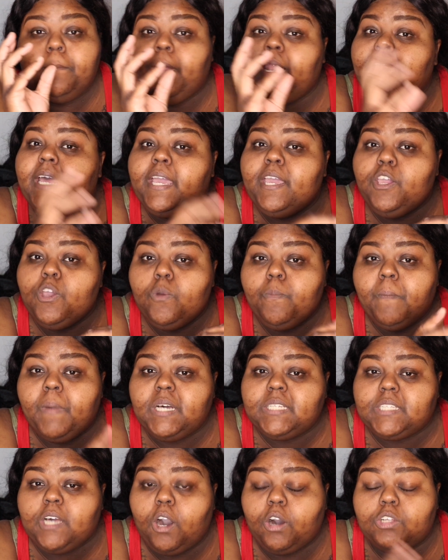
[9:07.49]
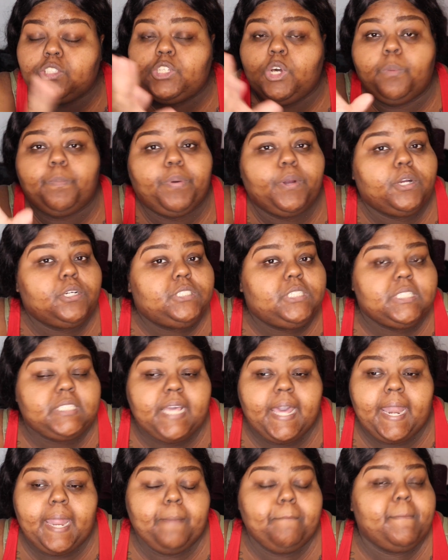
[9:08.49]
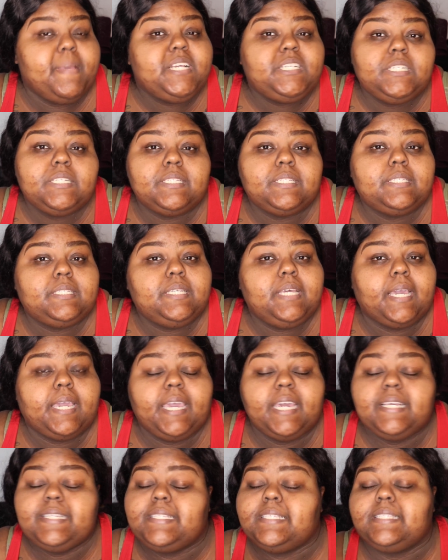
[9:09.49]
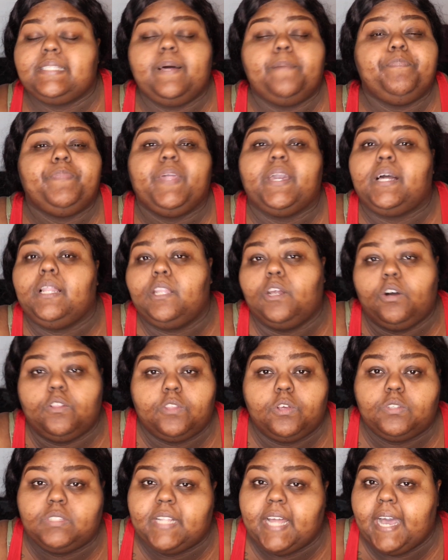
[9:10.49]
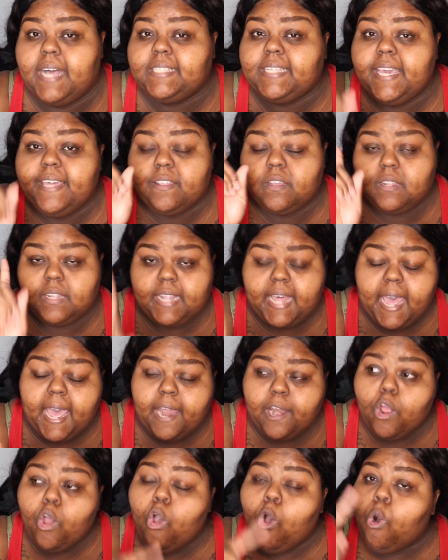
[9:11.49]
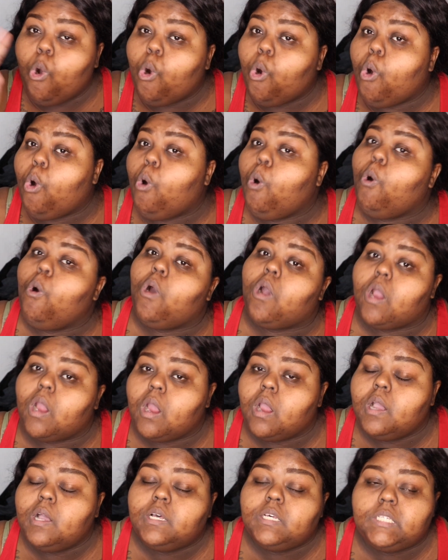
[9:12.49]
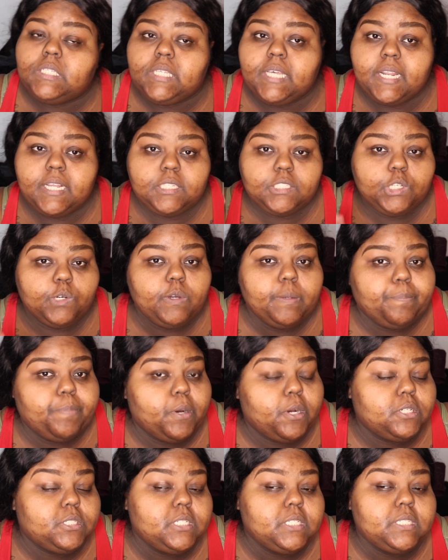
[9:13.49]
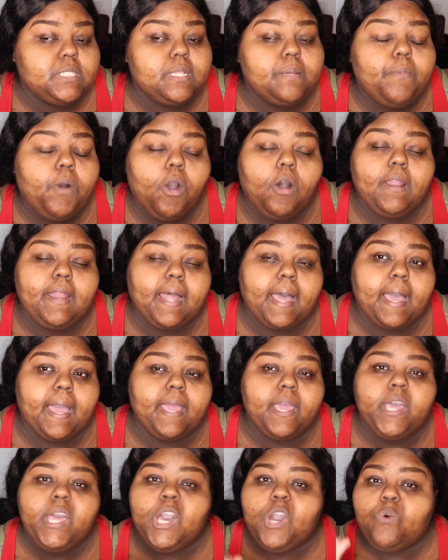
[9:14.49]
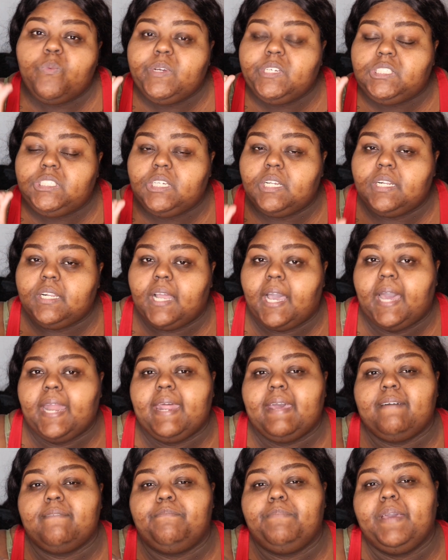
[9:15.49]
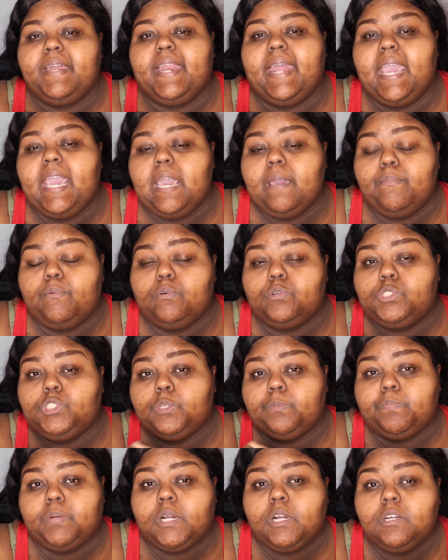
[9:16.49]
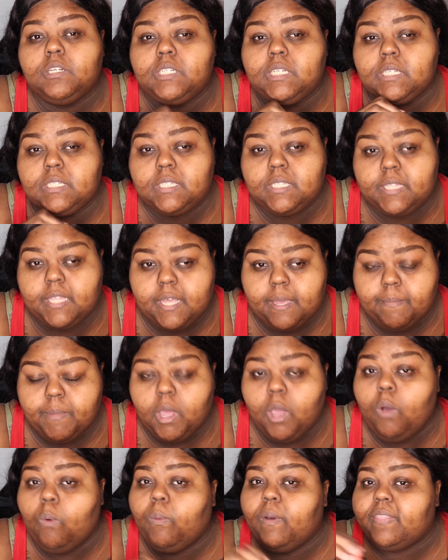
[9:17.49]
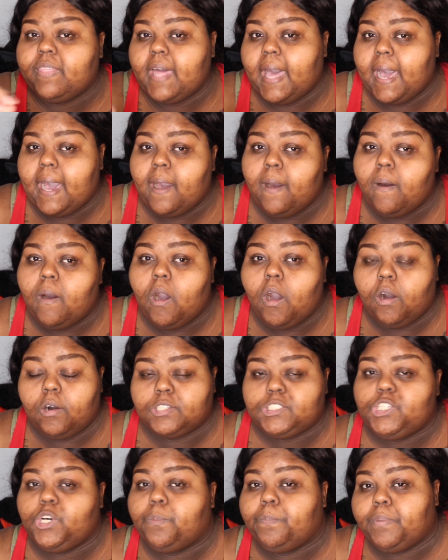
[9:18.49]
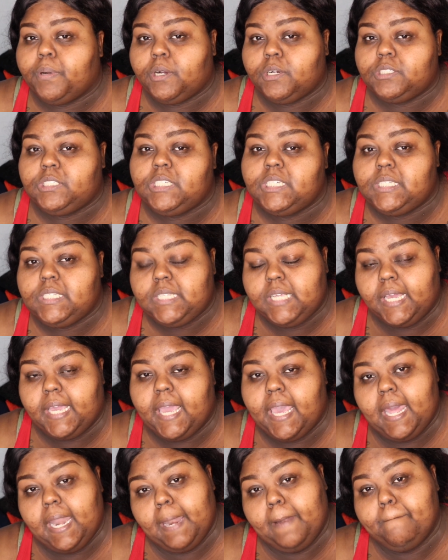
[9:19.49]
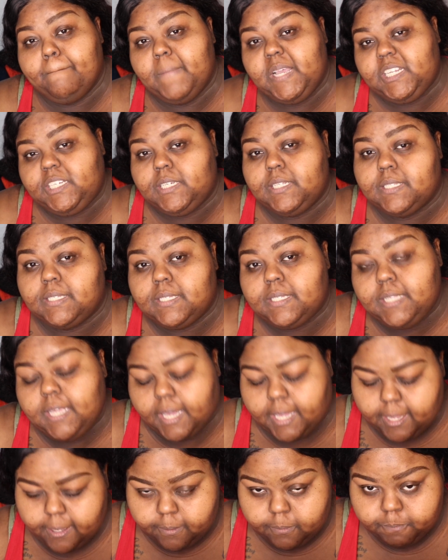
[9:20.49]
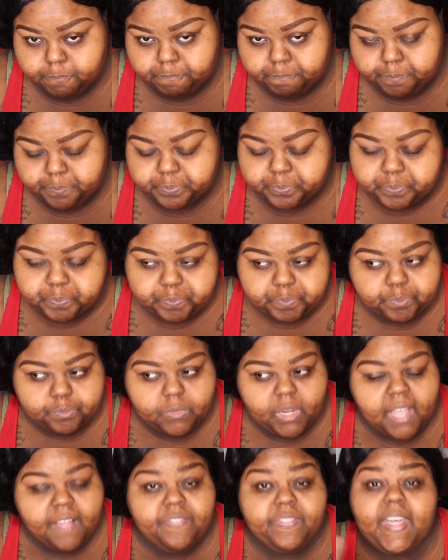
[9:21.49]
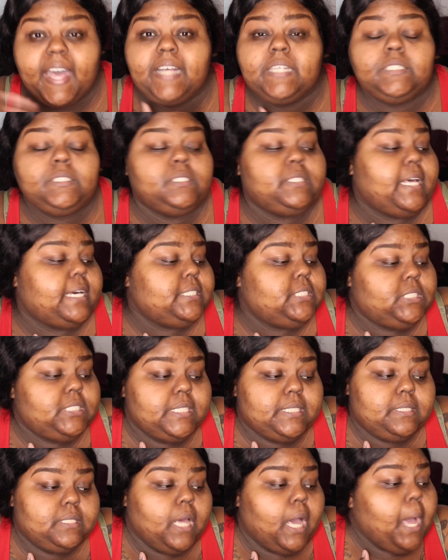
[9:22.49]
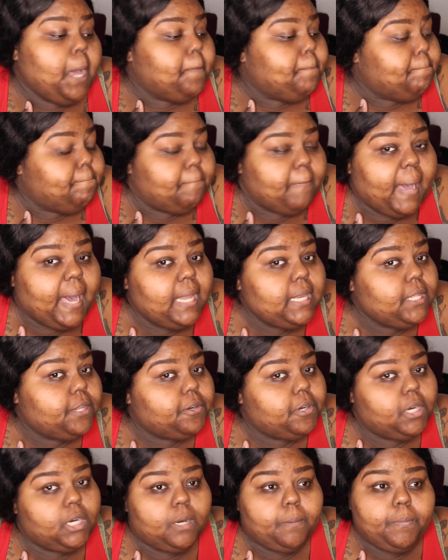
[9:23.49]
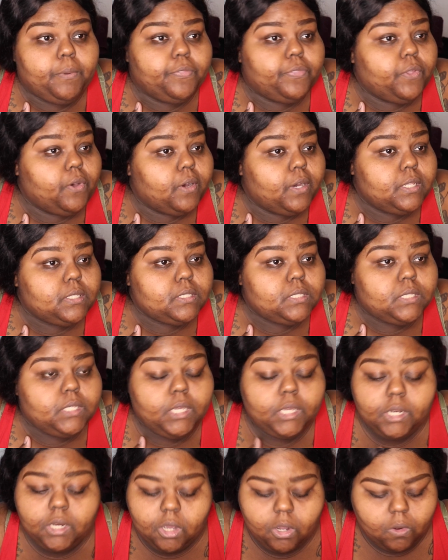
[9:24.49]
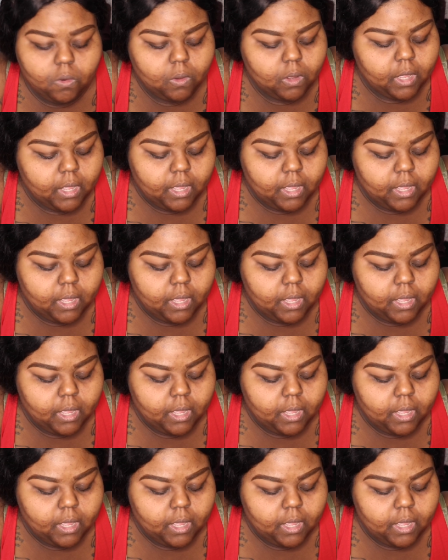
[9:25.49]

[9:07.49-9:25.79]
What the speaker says: You must also purchase an admissions ticket, something along those lines. Either that, or seeing as though we purchased them online, we should not have been able to purchase them without also purchasing an admissions ticket. That's just my little humble thoughts, you know.